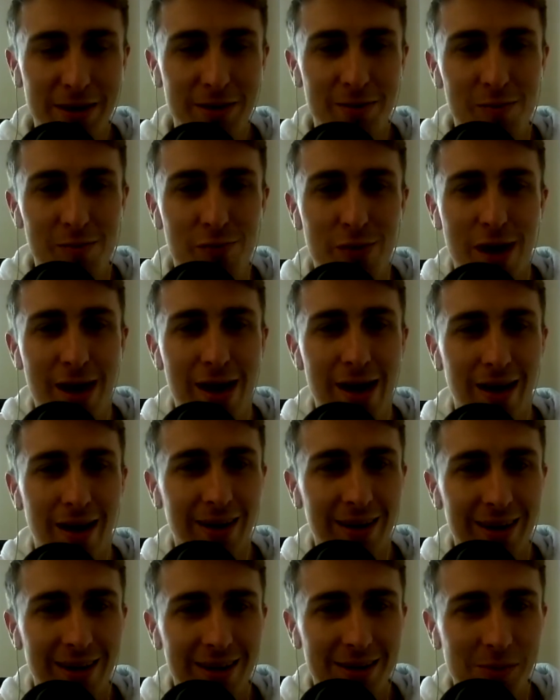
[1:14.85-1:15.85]
unfair
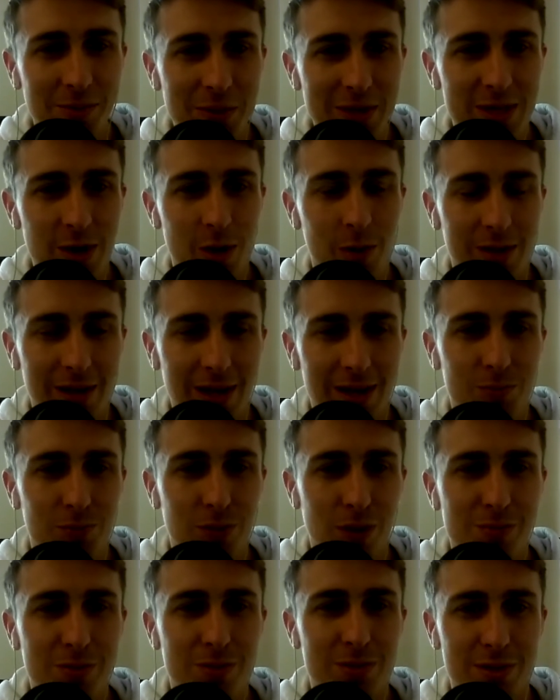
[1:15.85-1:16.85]
that we don't get
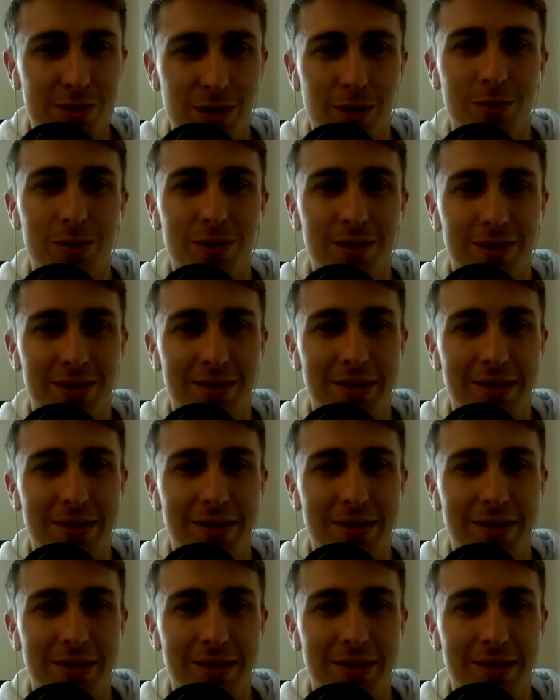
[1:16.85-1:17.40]
proper snow,